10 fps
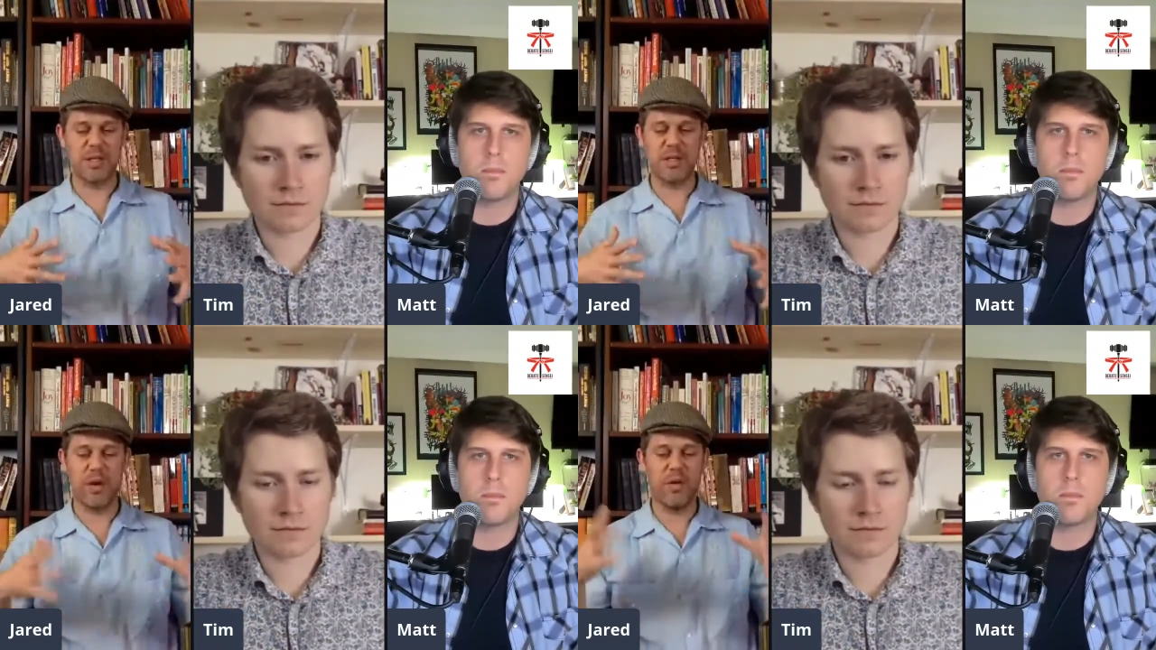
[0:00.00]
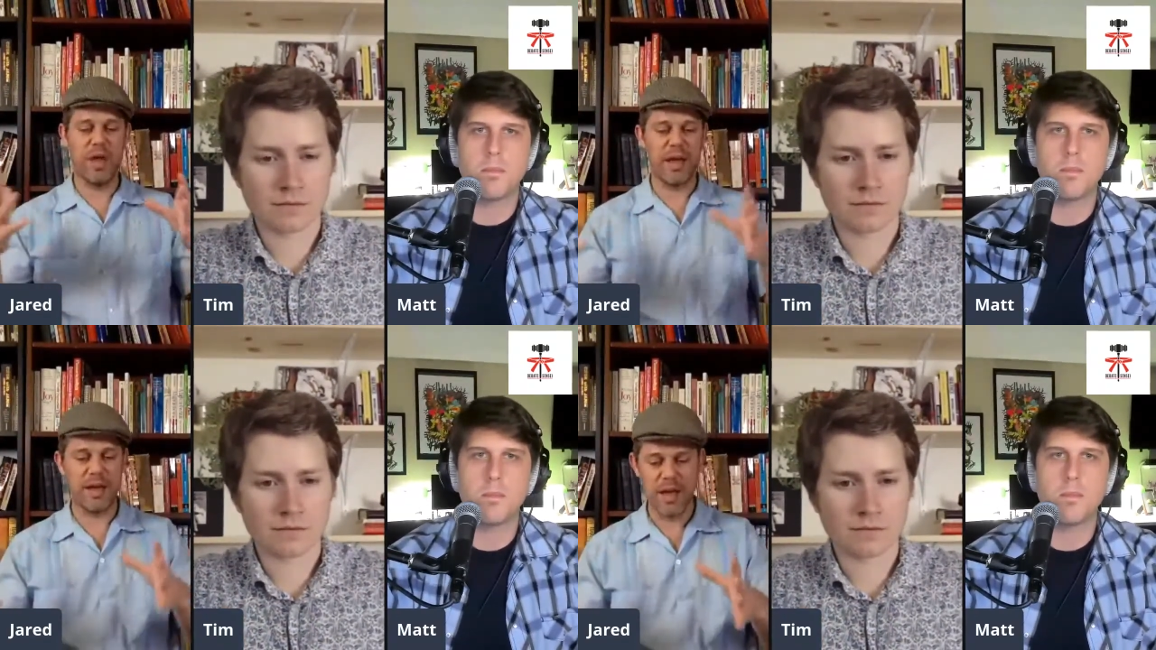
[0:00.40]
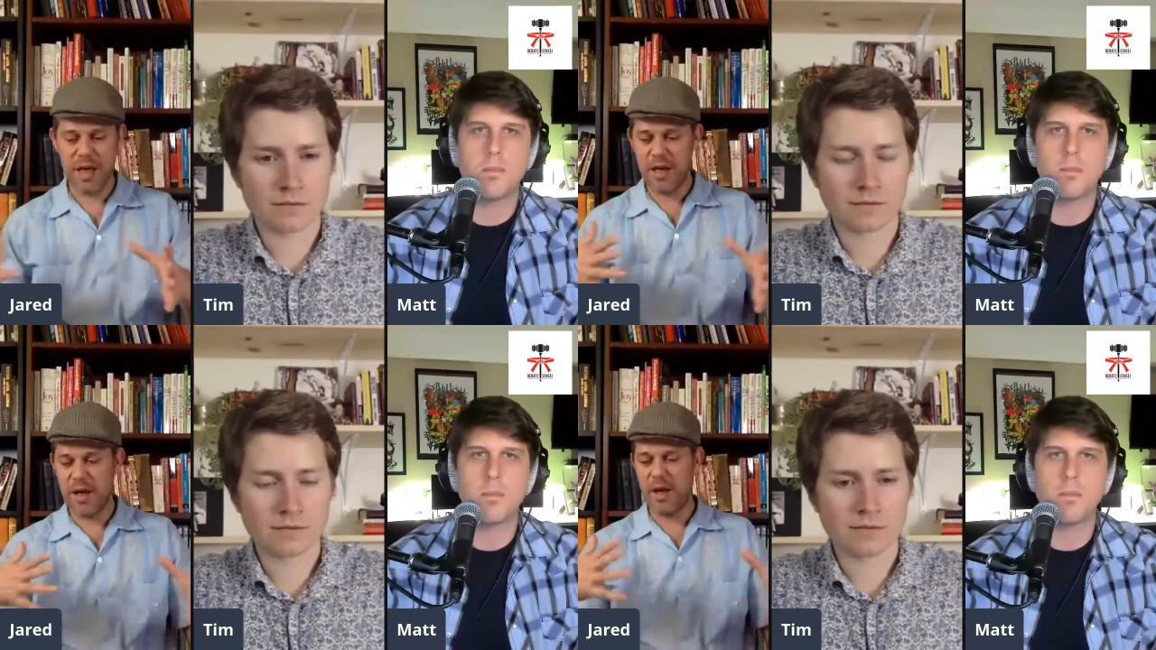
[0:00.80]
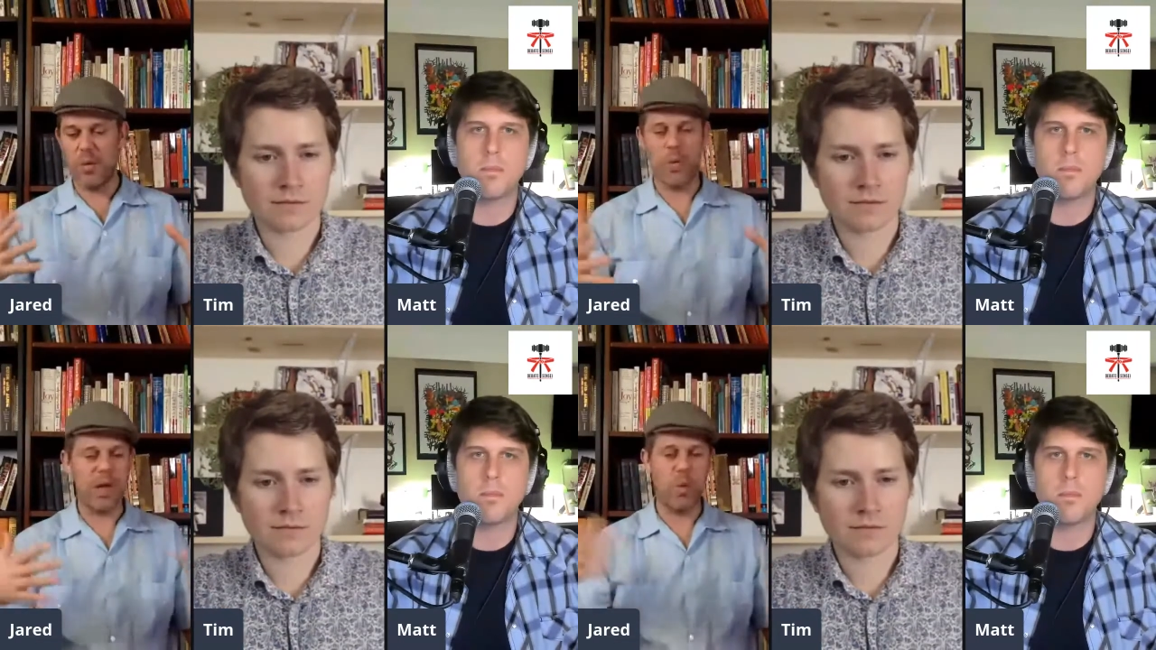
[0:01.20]
Speaker 1: And so, like, uh,
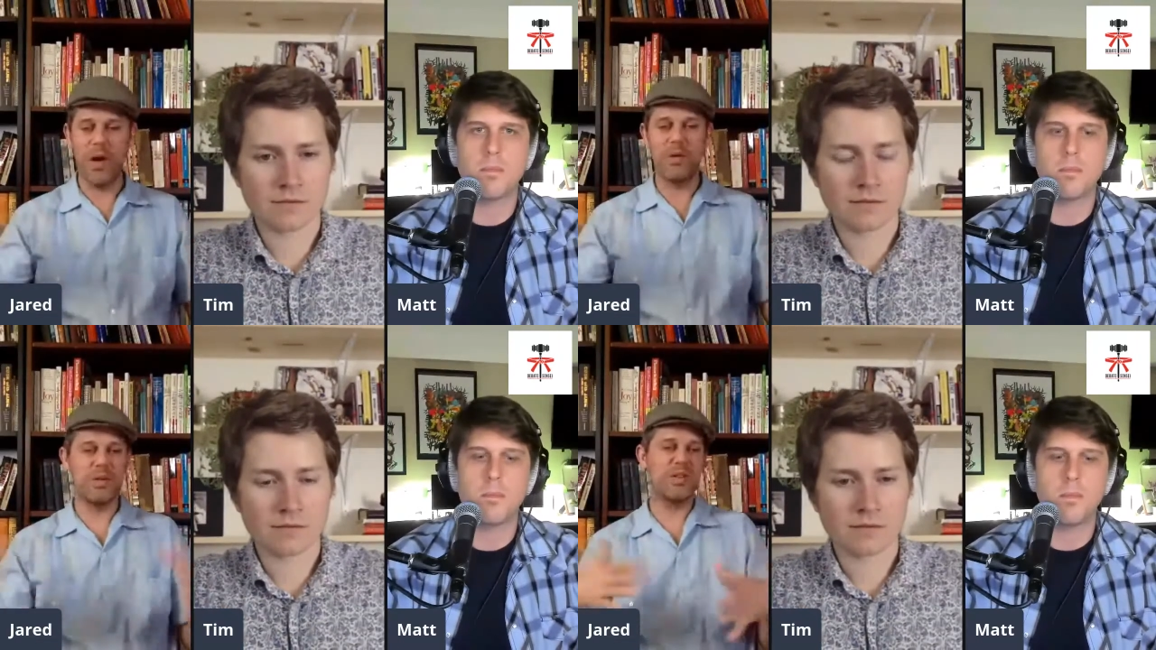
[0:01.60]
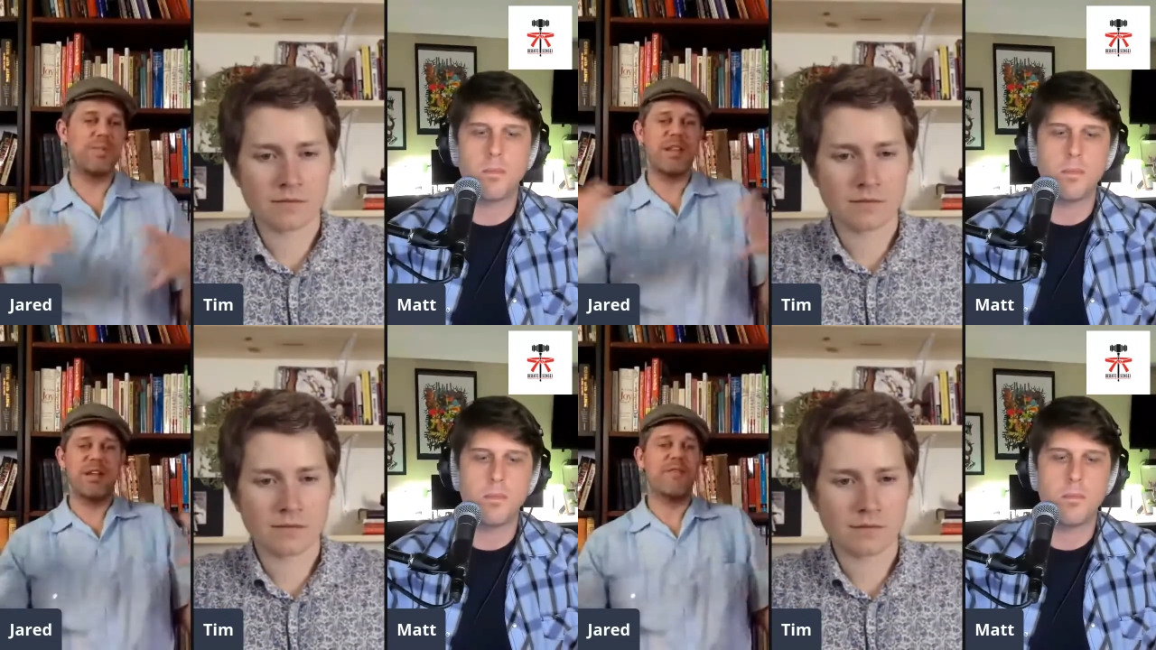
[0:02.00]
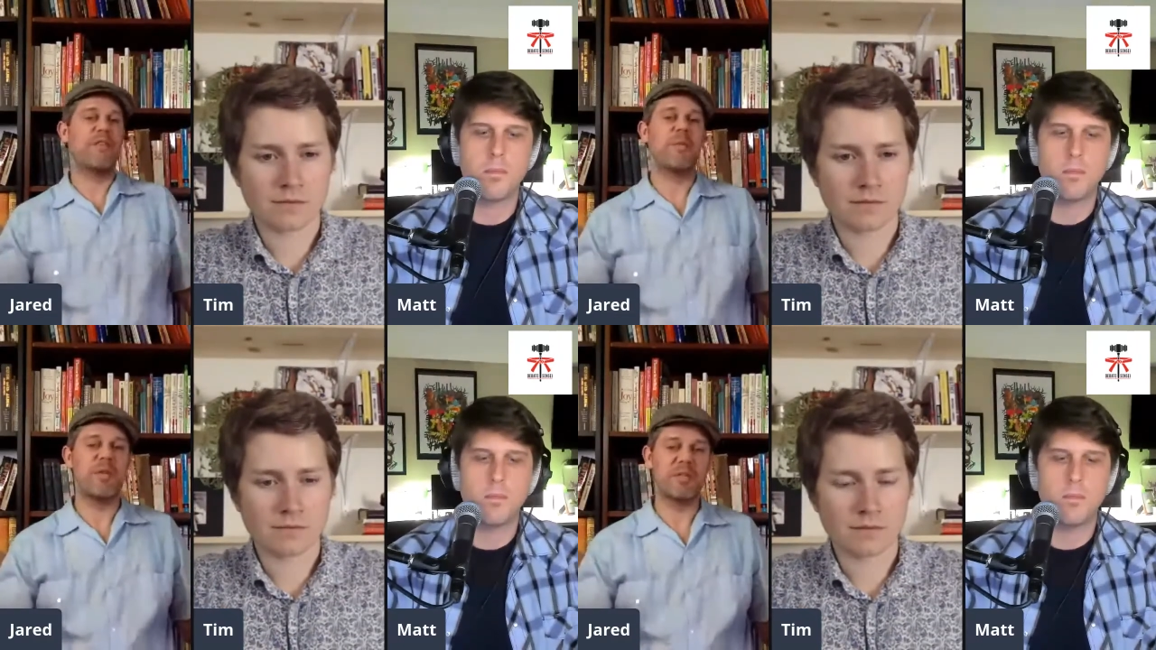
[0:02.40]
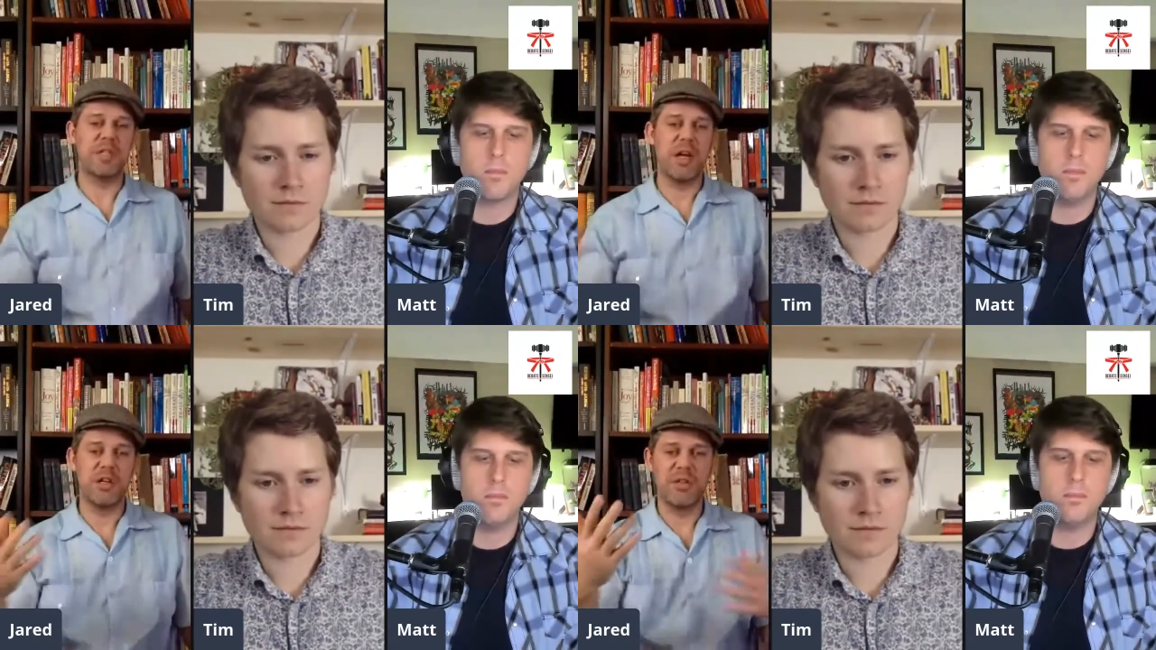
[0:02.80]
week one would just be the affirmative stage.